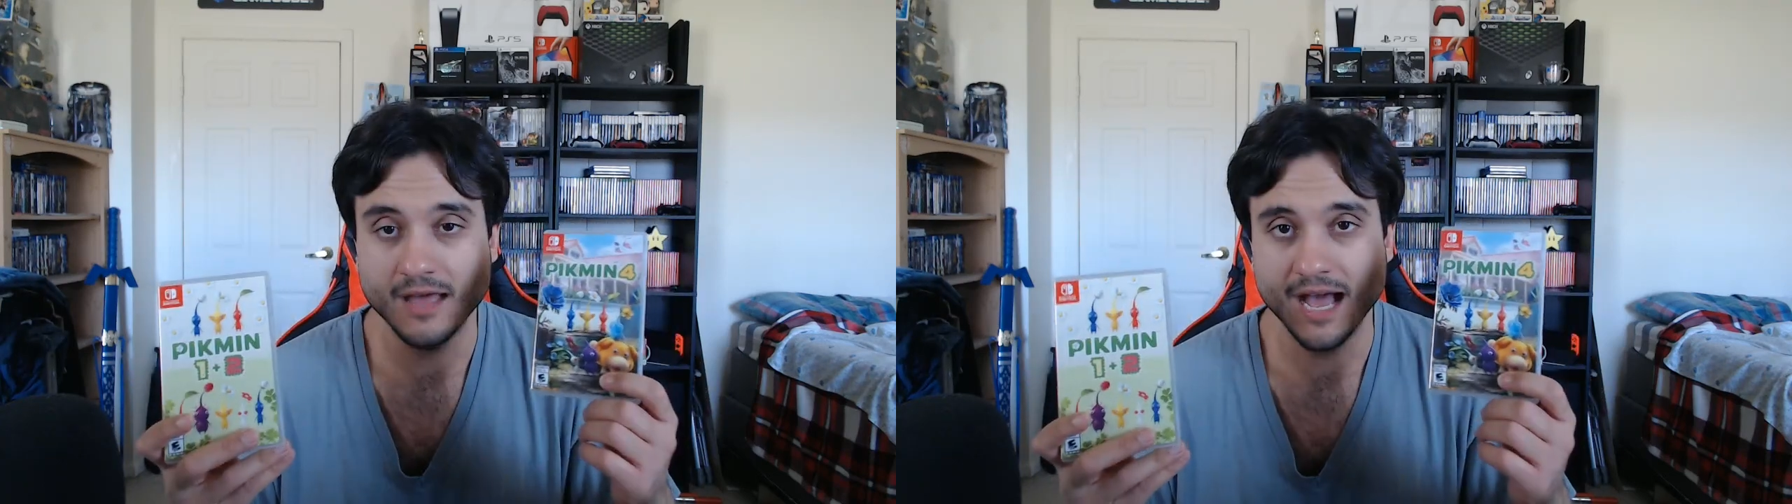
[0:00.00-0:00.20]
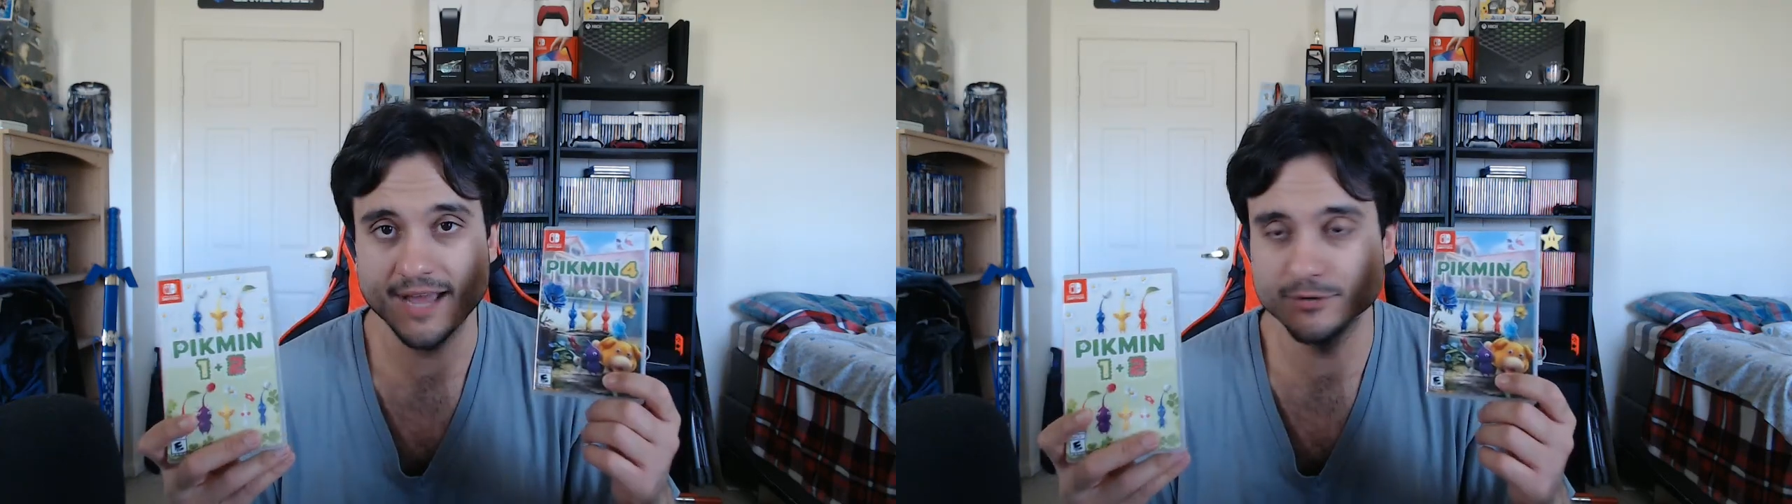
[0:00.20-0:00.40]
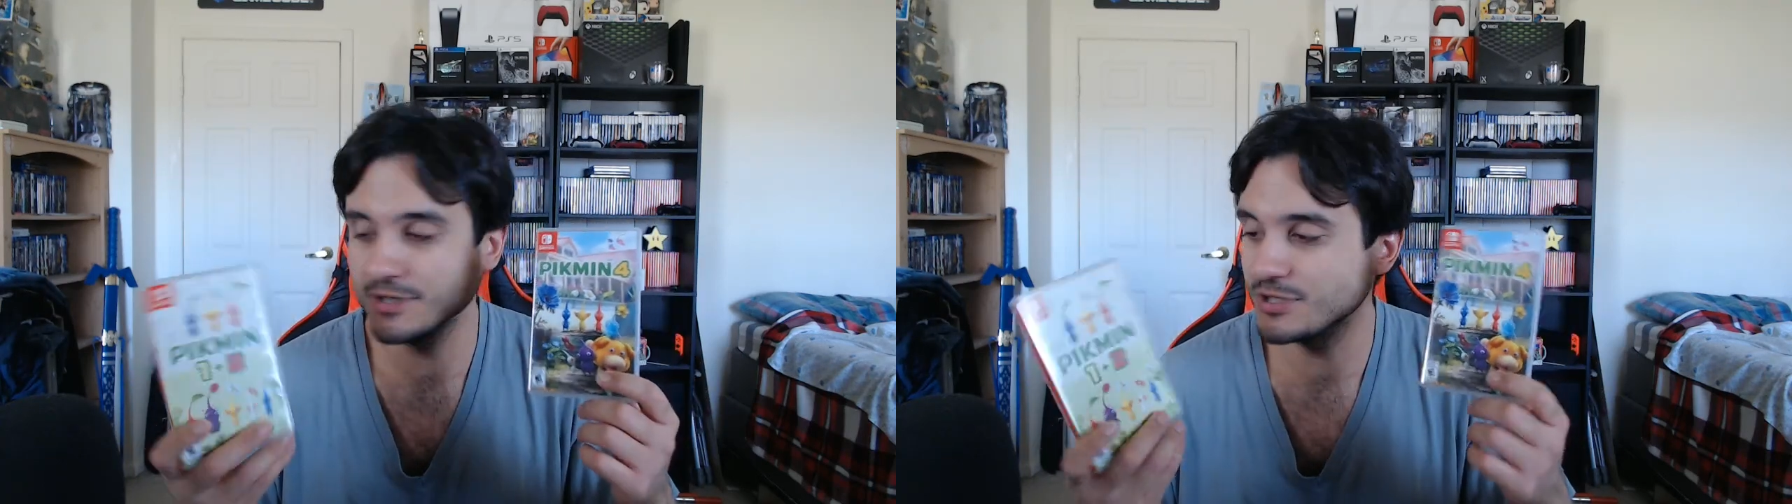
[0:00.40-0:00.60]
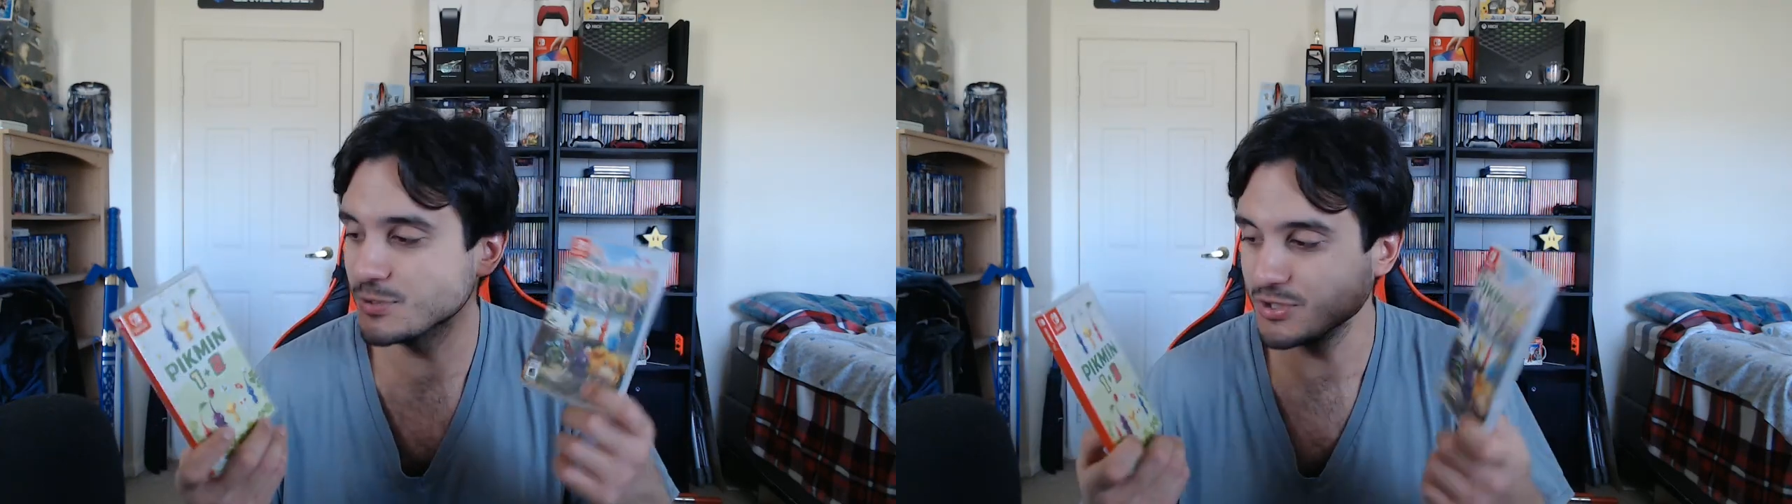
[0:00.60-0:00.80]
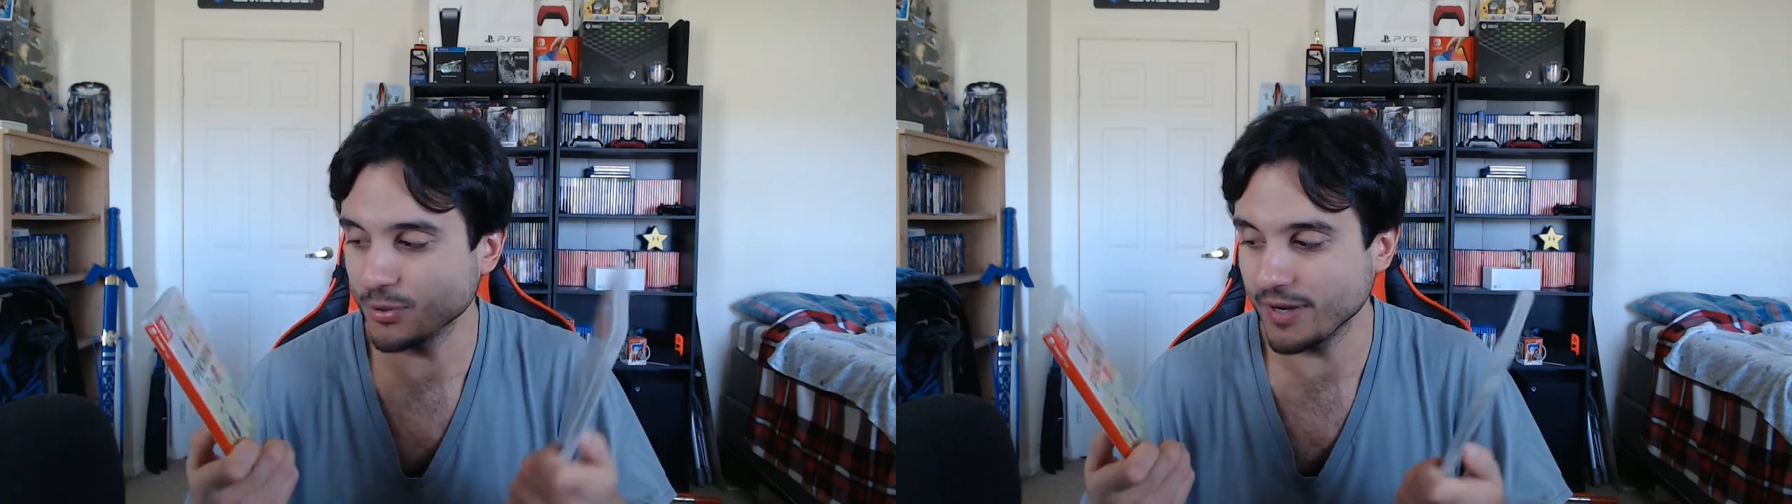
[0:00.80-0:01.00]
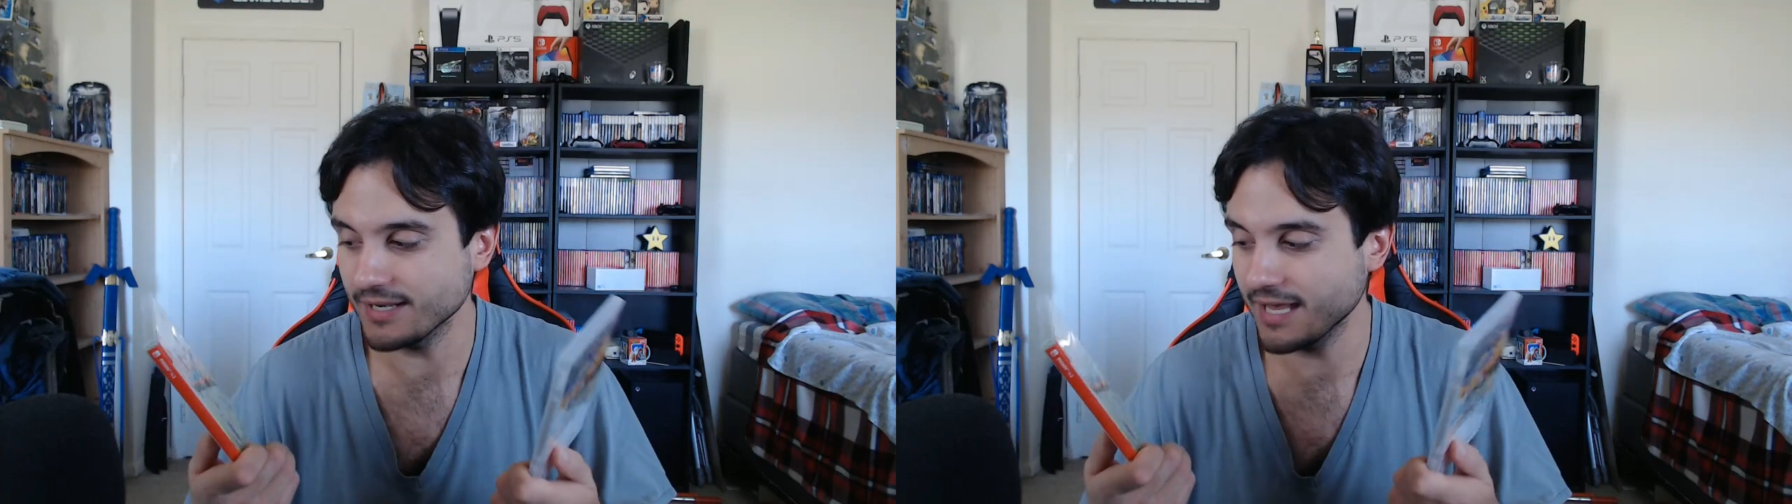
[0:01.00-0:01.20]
I really do enjoy it,